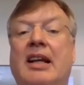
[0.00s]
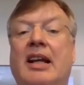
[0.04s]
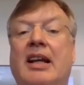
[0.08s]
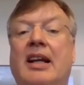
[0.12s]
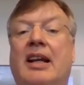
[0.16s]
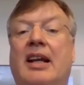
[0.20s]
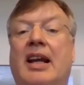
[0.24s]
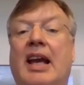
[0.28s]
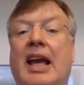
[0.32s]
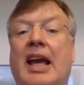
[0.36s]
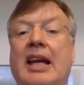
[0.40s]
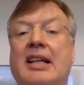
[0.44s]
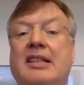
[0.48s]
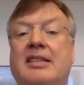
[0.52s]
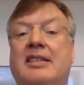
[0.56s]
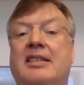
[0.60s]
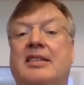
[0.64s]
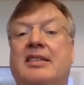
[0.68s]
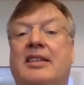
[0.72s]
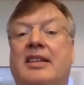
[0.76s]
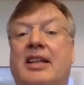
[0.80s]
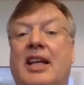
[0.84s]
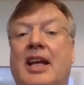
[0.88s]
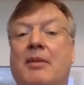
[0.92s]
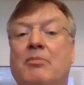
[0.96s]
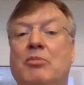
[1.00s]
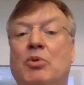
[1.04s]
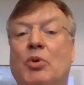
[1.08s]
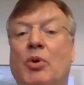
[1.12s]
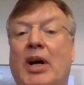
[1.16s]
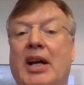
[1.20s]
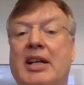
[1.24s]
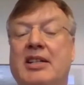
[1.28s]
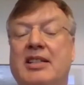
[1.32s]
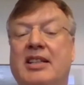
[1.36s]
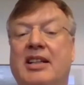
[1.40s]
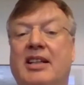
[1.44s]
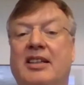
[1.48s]
case came to
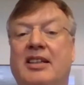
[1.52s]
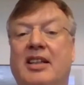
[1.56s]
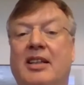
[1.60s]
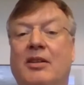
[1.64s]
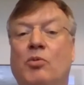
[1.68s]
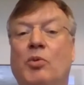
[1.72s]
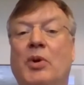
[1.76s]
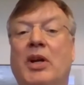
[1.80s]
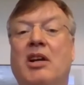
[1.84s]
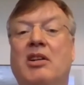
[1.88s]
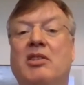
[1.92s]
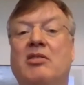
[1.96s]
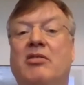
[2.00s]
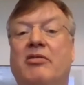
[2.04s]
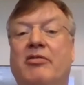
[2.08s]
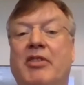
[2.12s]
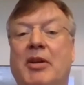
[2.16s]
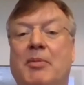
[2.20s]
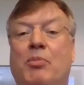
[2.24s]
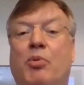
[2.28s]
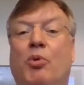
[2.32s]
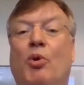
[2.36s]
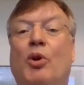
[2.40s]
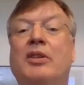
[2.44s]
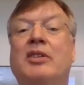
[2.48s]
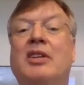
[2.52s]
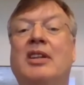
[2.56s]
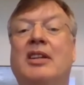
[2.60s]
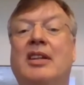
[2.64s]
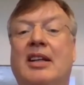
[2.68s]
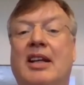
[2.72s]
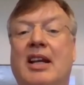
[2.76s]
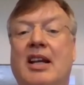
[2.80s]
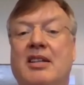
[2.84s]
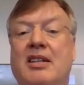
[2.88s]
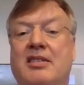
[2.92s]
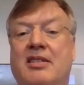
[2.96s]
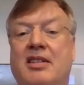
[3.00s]
Iceland, and we actually reported the
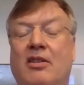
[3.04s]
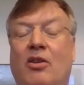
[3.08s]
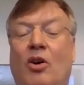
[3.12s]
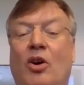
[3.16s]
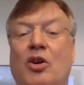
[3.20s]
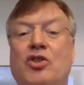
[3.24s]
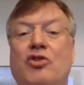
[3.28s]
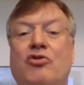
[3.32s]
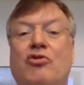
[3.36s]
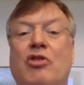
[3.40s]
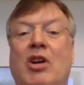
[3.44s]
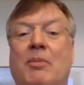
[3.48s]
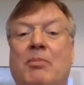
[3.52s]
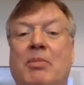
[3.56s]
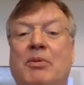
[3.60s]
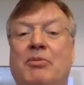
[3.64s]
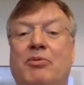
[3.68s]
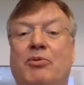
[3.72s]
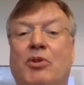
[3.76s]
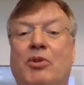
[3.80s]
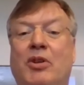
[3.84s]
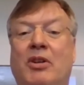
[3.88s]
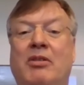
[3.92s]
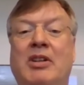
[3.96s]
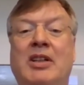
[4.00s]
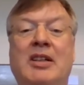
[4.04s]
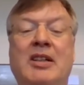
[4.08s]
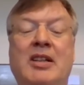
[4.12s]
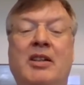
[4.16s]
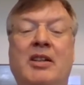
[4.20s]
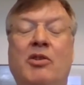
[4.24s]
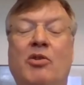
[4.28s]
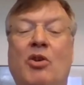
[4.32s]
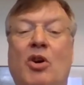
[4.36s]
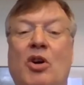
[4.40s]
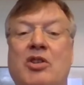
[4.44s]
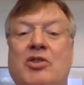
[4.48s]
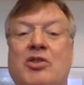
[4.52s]
cases in Austria before
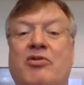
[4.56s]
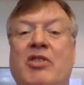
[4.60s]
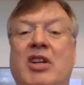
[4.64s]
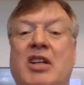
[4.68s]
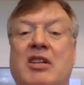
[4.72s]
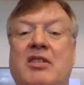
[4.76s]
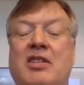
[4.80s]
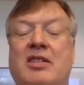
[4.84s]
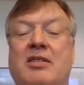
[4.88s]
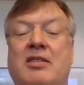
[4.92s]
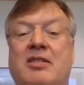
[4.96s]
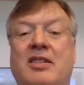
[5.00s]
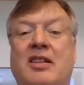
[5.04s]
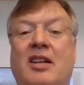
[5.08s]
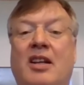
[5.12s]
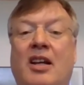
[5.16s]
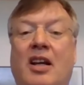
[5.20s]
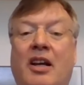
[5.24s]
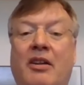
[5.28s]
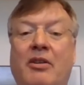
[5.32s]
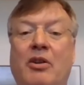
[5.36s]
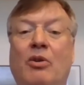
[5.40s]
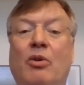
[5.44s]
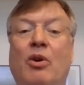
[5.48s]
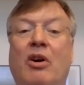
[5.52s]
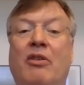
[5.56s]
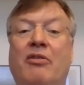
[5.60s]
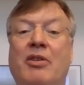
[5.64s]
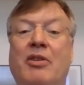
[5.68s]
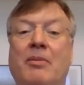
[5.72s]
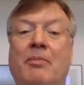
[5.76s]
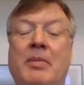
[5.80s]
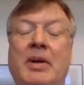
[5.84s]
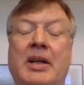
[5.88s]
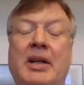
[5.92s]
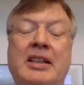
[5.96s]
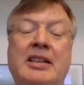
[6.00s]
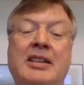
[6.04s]
the Austrians knew of
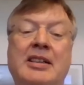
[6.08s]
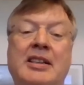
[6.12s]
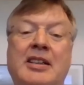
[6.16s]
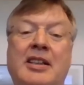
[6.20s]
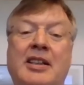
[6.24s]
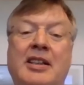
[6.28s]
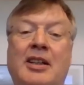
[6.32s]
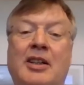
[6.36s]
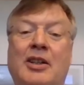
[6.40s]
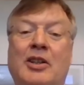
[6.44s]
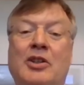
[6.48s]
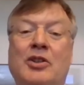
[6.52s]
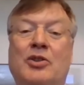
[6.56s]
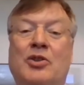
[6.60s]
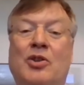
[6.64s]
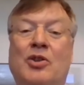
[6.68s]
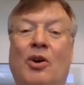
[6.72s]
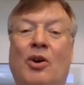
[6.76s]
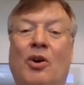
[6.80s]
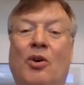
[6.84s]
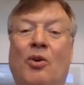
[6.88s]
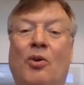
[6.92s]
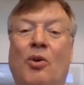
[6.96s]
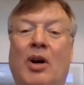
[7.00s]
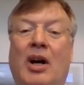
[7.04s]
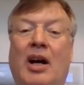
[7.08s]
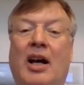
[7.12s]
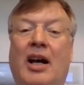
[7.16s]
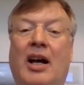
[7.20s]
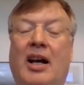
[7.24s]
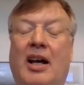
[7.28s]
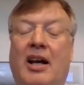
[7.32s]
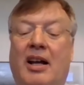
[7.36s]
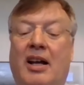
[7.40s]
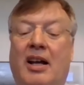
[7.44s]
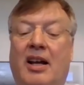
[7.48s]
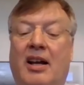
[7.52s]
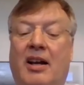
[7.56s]
them.
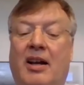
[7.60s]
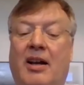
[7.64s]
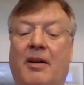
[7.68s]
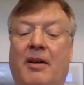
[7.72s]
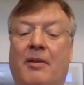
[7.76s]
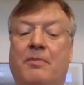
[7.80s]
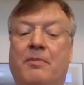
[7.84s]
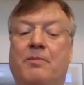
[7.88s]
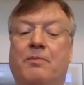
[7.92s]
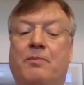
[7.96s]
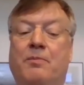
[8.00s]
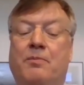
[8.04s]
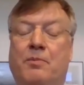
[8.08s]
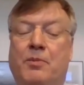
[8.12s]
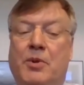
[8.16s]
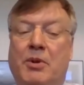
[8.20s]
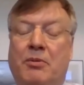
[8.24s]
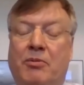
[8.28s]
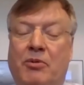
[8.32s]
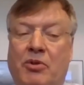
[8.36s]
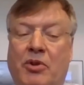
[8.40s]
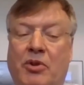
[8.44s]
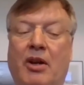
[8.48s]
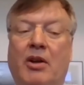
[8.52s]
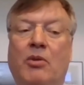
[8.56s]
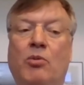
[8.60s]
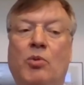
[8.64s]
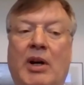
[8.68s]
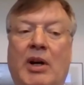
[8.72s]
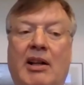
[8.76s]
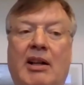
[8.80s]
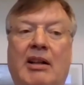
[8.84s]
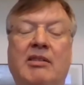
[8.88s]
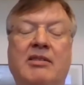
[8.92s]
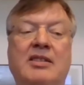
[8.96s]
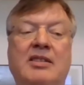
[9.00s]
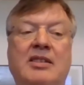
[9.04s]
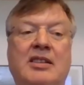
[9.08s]
So we've done
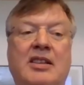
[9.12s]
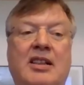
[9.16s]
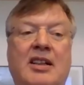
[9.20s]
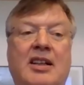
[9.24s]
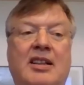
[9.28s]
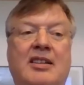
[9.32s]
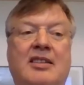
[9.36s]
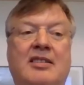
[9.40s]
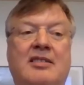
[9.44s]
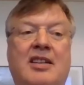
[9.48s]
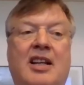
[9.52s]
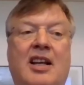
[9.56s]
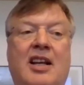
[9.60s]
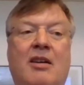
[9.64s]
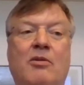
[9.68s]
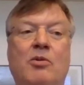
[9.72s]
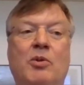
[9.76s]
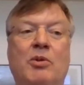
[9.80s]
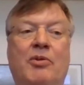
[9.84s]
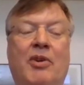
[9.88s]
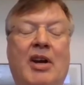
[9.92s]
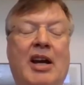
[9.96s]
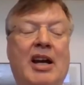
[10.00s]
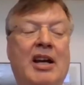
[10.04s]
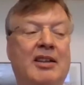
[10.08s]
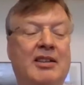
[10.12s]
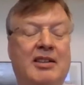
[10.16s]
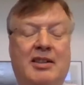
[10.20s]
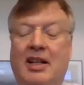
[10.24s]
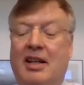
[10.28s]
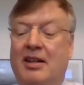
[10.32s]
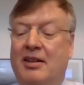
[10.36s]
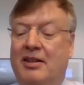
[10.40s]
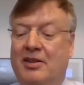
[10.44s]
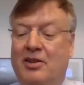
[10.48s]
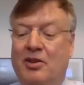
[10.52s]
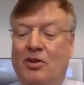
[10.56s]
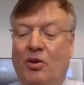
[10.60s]
well. We've had,
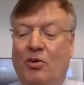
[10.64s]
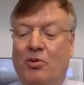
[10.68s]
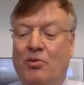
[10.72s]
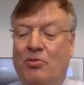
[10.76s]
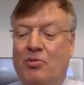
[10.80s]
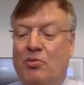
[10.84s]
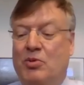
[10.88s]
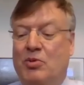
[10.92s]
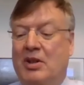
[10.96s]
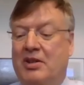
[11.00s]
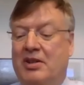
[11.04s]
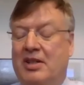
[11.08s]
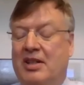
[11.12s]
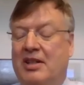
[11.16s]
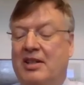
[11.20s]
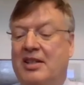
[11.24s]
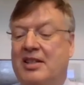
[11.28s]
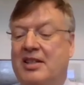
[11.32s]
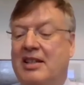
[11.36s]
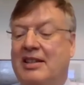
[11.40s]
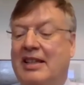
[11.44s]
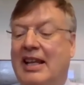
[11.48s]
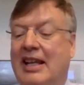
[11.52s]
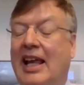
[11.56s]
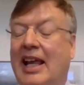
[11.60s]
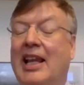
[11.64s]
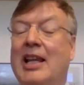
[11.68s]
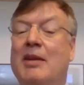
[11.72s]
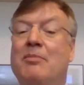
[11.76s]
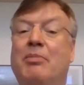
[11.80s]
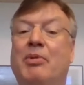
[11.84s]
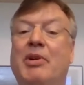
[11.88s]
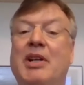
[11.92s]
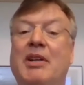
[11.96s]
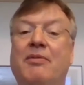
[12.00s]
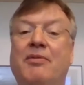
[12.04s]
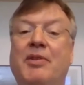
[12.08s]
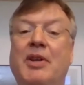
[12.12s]
and there's a daily
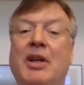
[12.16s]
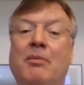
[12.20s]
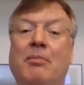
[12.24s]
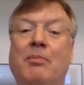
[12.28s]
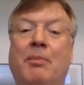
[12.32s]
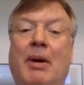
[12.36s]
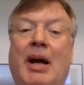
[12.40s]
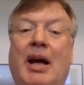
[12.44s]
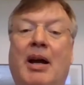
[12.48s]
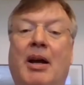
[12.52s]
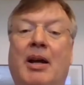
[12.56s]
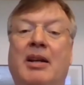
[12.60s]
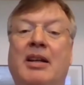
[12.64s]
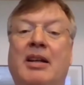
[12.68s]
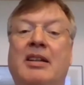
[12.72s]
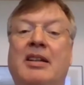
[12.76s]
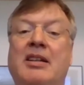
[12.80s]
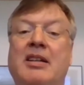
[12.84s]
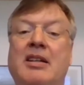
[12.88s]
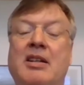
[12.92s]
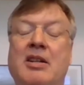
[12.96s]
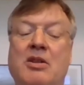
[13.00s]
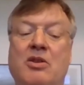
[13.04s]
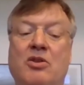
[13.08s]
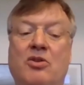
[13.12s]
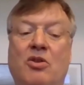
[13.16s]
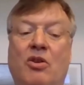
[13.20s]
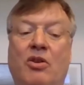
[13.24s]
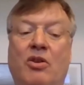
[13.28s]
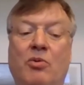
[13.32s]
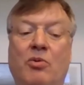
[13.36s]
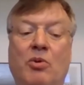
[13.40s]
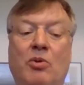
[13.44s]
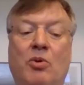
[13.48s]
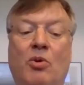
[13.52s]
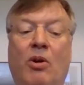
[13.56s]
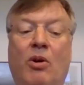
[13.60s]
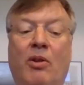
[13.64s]
briefing by something
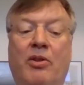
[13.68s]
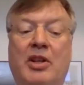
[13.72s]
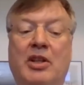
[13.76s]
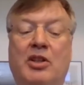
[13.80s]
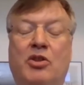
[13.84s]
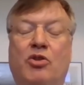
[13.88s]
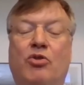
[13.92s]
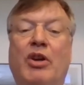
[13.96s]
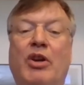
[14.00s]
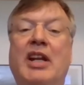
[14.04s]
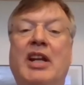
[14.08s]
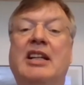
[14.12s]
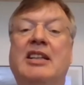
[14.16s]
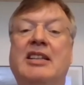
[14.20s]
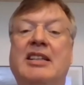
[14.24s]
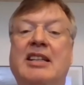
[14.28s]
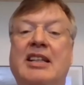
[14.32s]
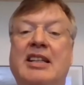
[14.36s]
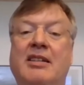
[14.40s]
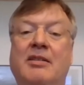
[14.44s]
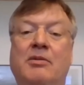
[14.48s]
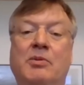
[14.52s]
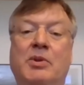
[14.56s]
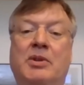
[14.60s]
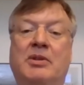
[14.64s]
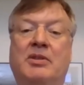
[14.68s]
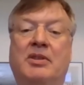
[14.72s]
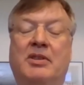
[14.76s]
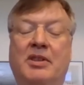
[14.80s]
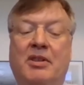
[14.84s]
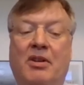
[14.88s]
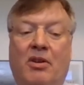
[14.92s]
we call the Trinity, which